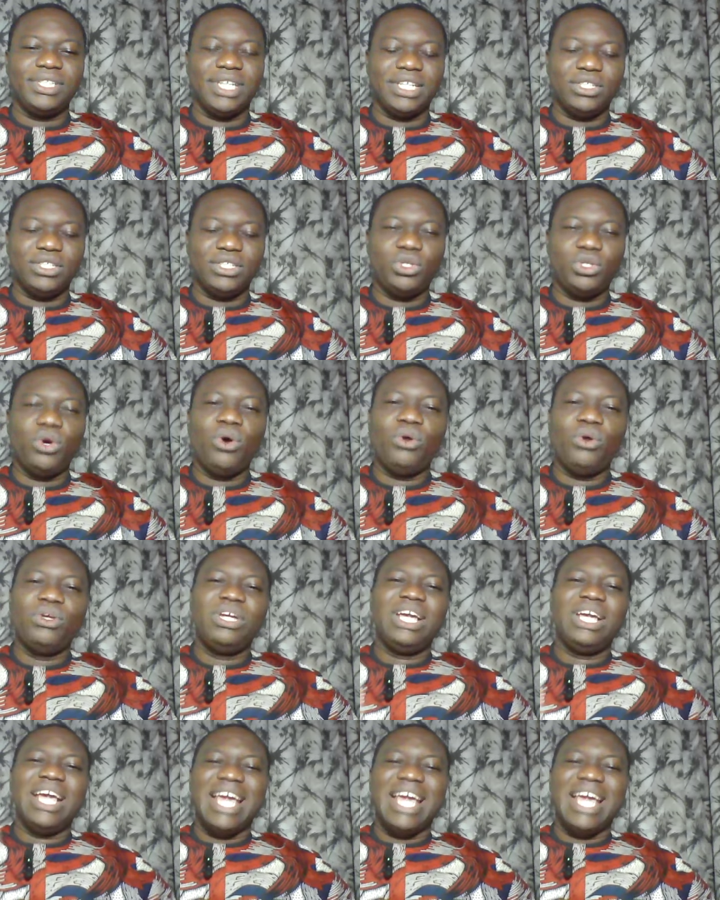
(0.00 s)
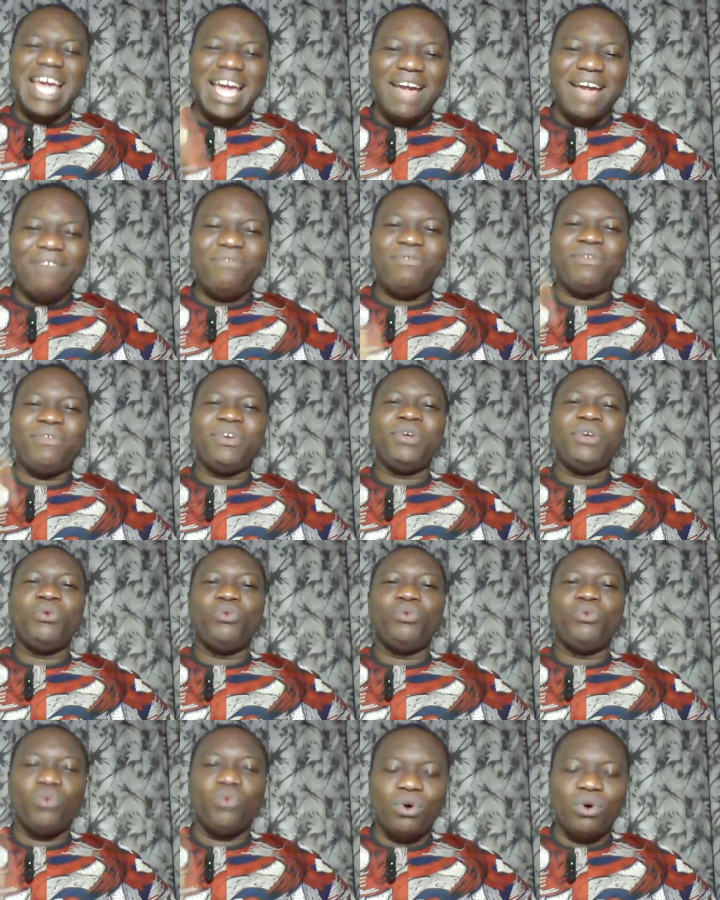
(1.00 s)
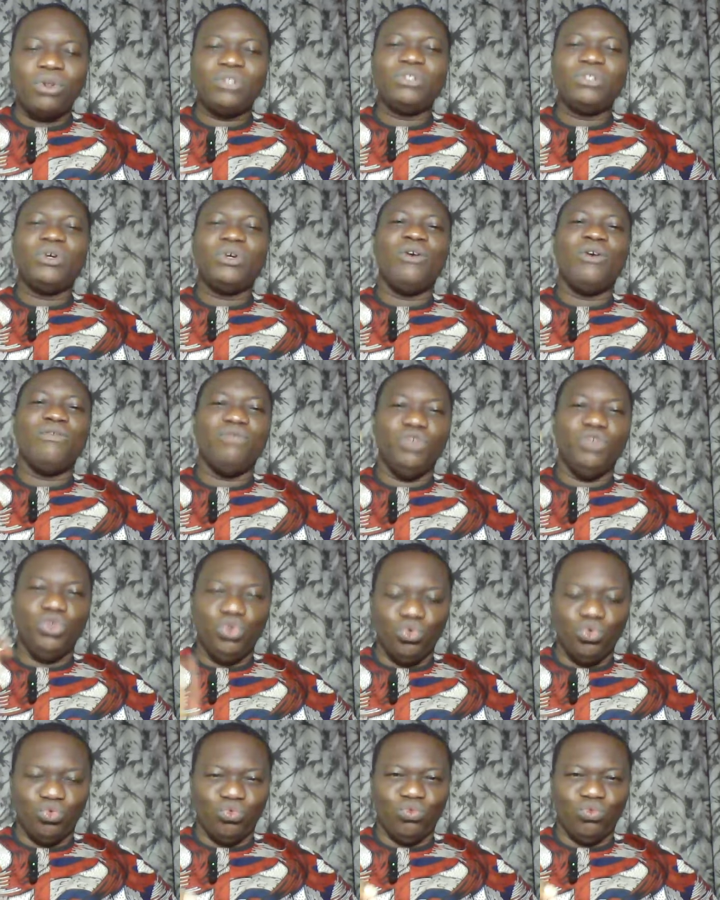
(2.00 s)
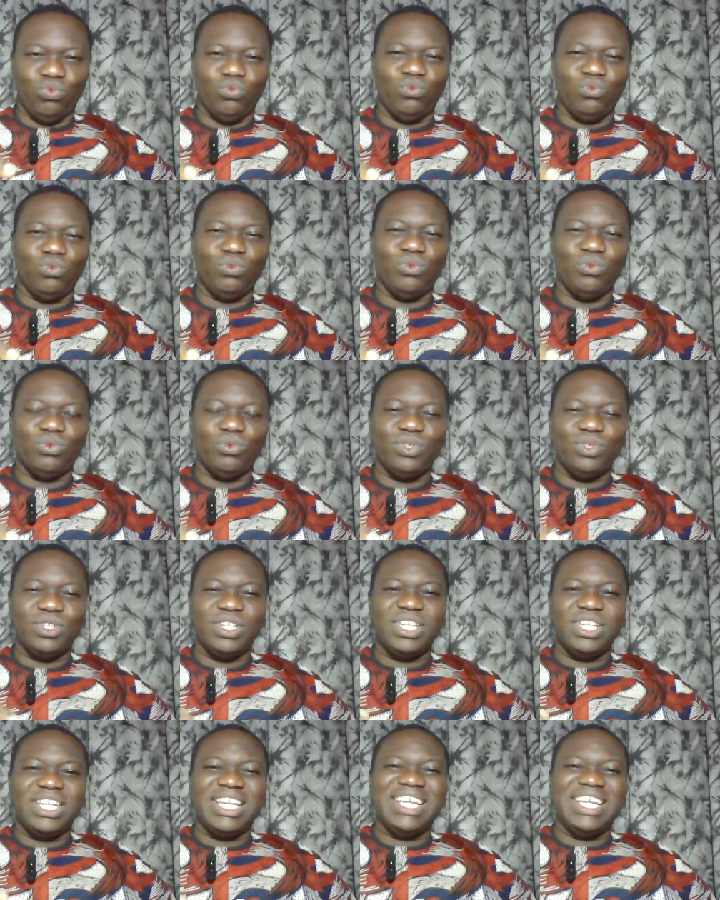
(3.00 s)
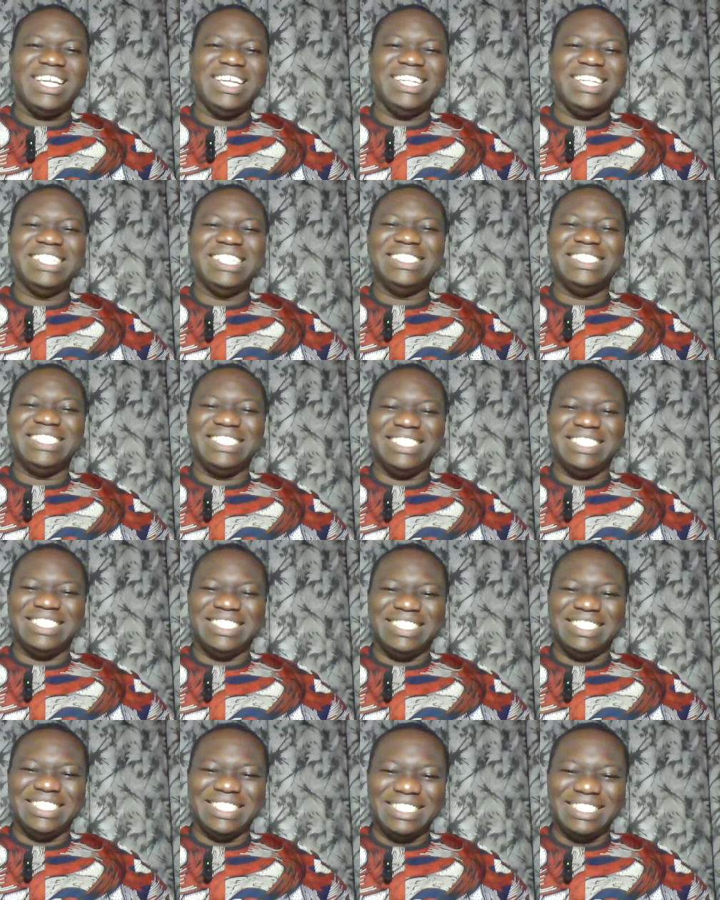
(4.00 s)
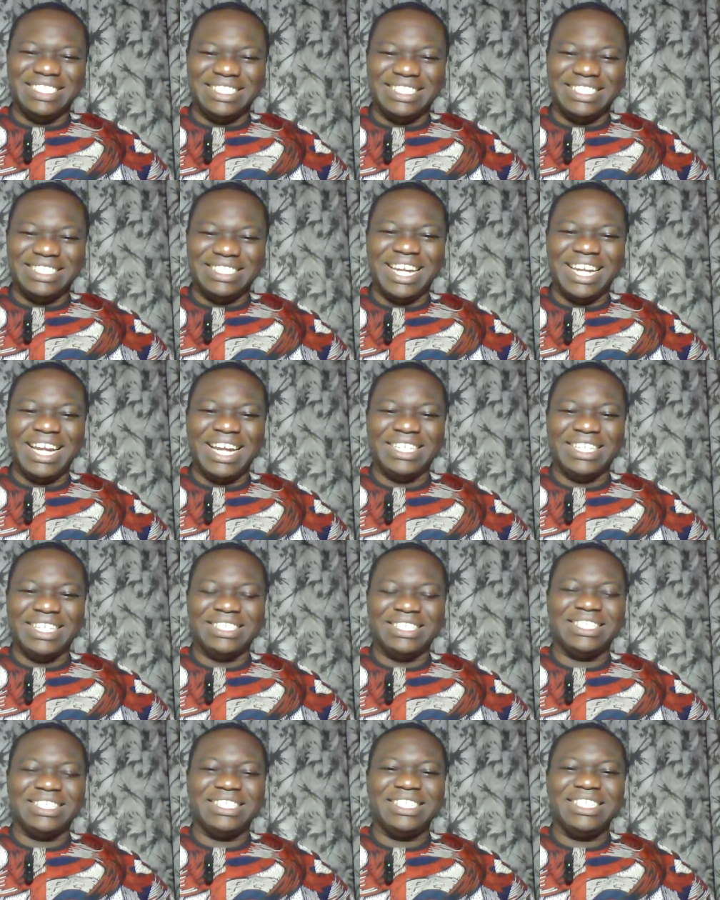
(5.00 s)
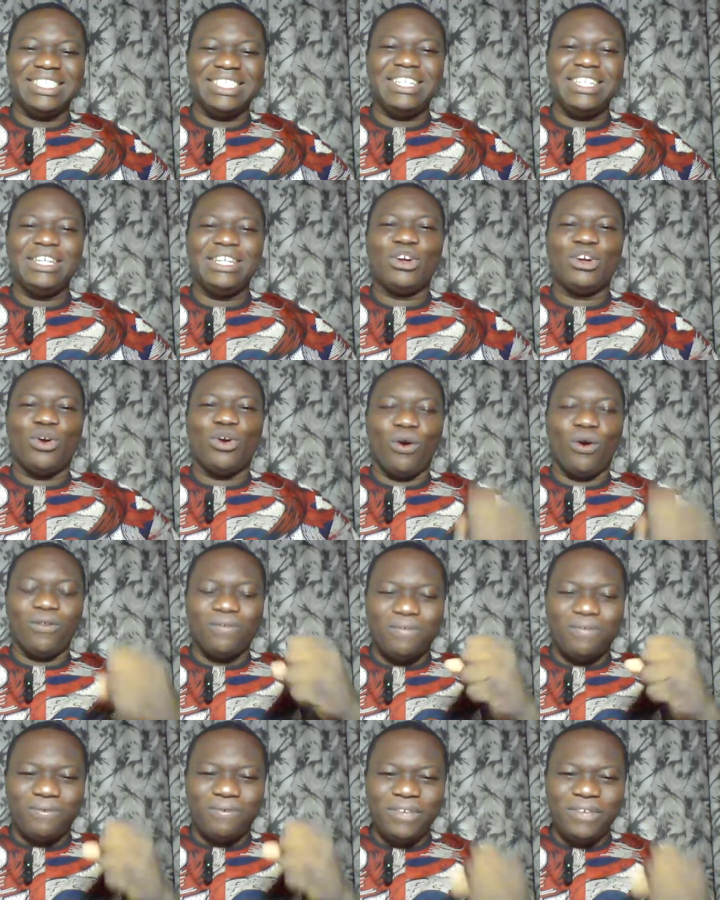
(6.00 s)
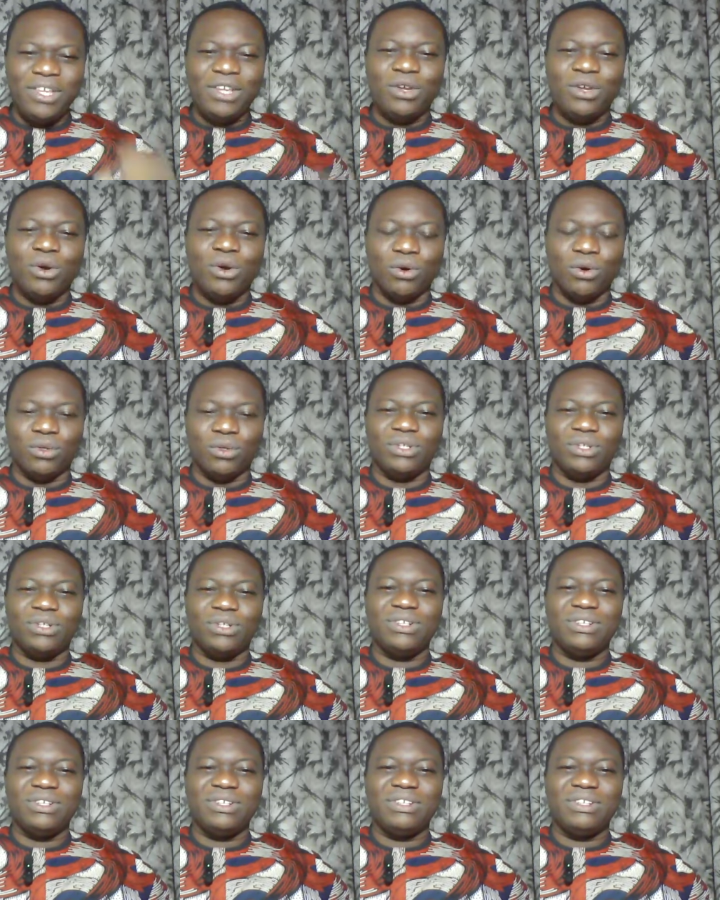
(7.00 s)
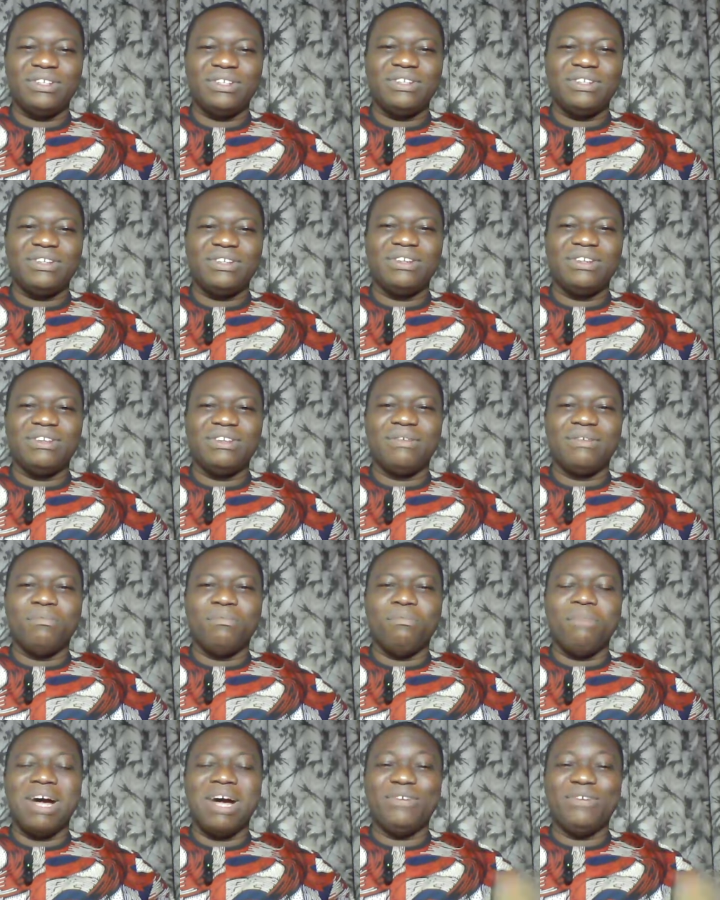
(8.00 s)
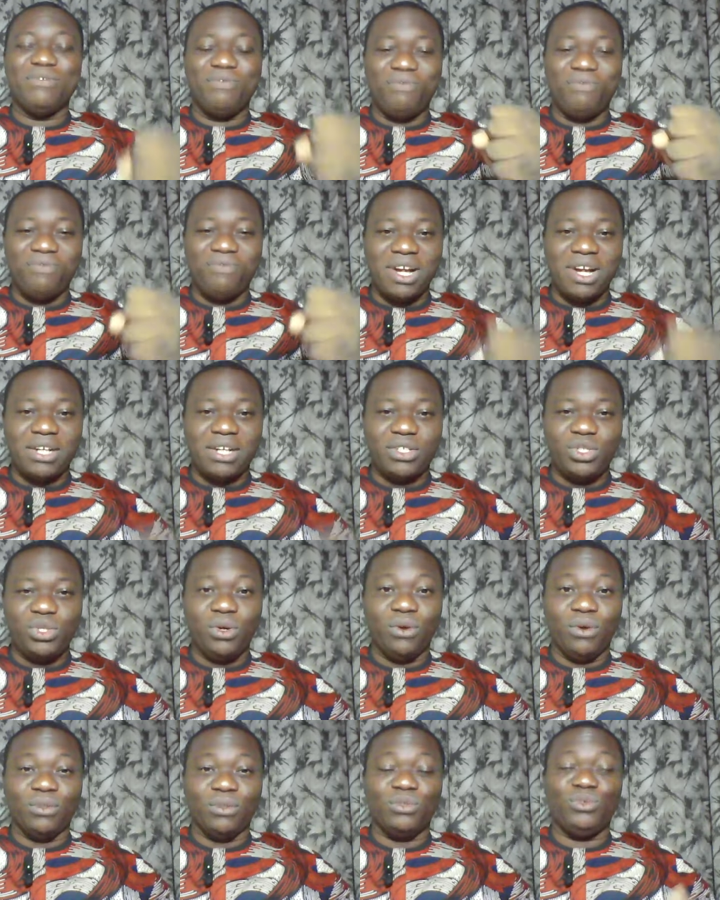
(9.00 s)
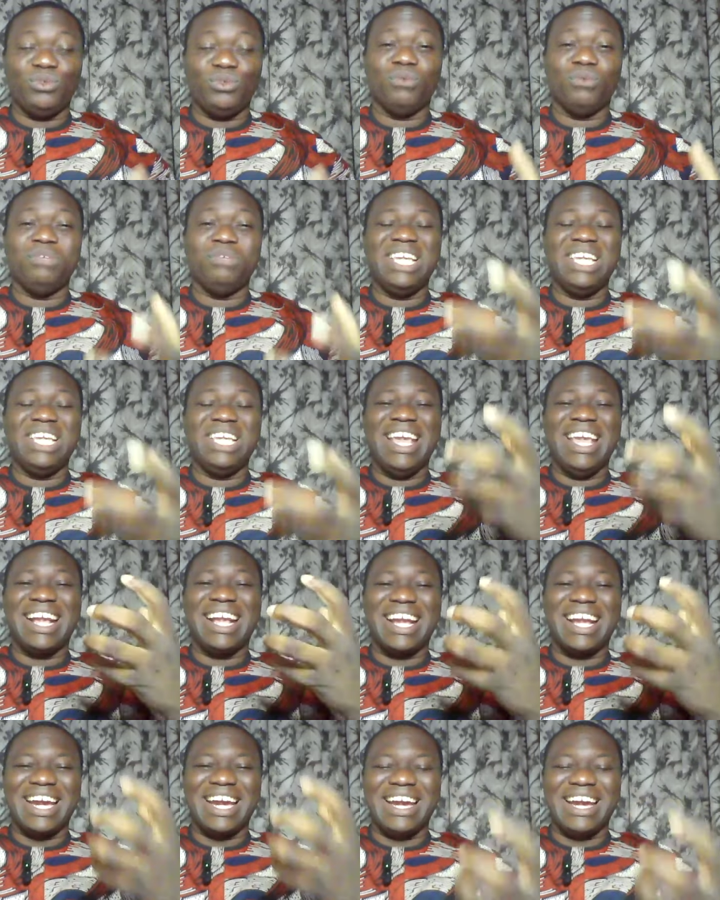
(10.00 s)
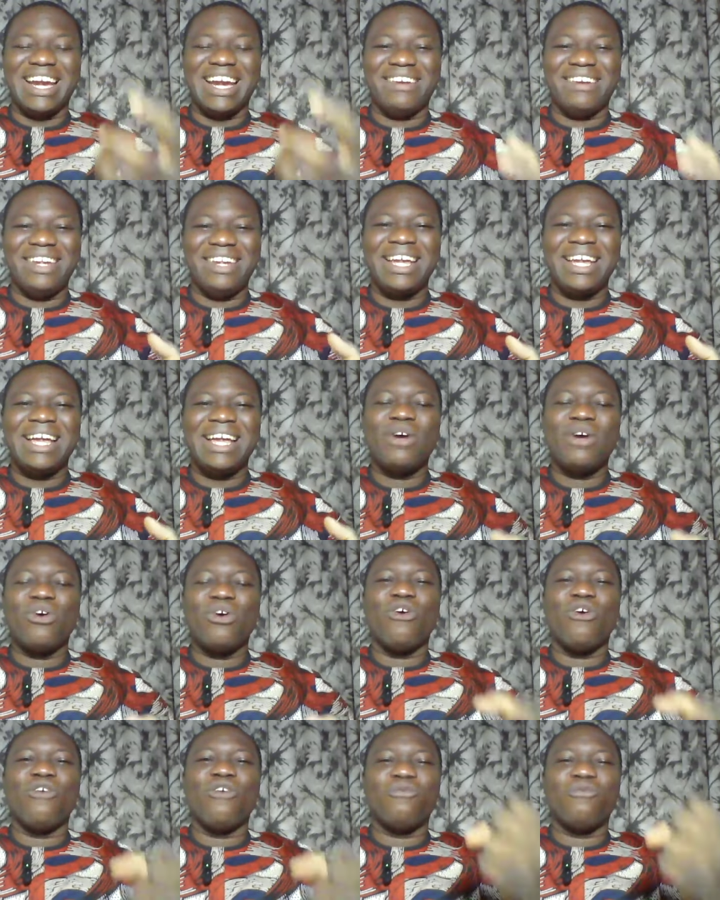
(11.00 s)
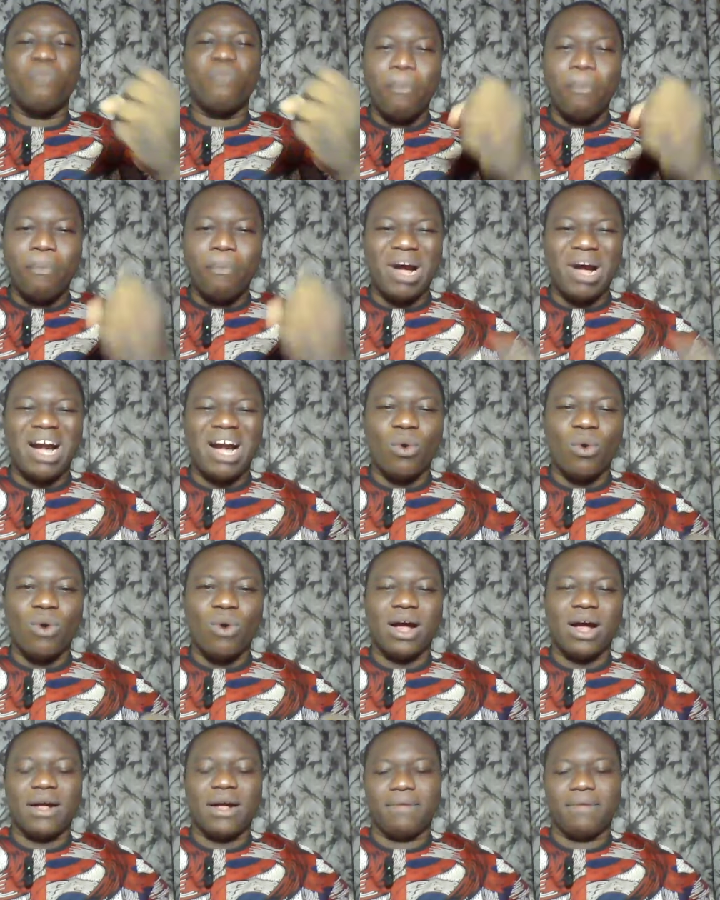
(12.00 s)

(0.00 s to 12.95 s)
And so every one of you is designed, configured, manufactured to be a carrier of power.